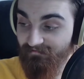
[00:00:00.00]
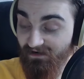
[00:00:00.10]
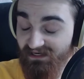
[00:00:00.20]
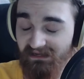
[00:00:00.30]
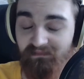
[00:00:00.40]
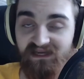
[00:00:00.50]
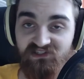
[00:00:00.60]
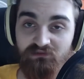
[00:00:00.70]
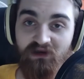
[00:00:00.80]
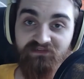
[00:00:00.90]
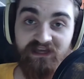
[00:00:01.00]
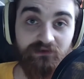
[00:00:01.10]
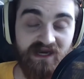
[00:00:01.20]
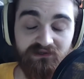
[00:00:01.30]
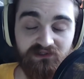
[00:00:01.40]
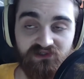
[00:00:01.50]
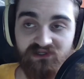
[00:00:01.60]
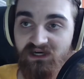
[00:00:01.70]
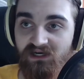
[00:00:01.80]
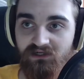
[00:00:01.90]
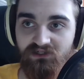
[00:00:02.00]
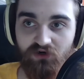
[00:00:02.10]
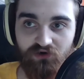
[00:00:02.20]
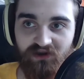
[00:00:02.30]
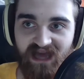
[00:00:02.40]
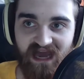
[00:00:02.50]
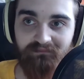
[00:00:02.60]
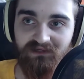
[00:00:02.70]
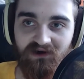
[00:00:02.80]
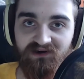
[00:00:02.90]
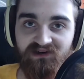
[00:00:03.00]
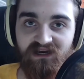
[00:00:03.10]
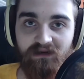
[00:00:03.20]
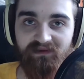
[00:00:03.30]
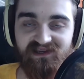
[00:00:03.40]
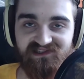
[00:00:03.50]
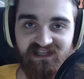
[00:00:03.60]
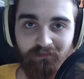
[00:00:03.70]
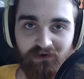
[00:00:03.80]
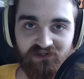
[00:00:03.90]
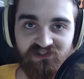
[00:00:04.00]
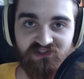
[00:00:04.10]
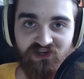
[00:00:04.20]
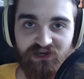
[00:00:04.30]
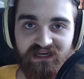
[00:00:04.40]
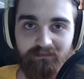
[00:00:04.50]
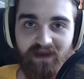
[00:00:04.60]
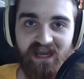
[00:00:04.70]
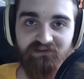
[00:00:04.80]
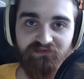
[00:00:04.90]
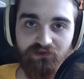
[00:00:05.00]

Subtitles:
fucking pisses me off. And you can't just turn on ad block, because then the person's not getting paid for their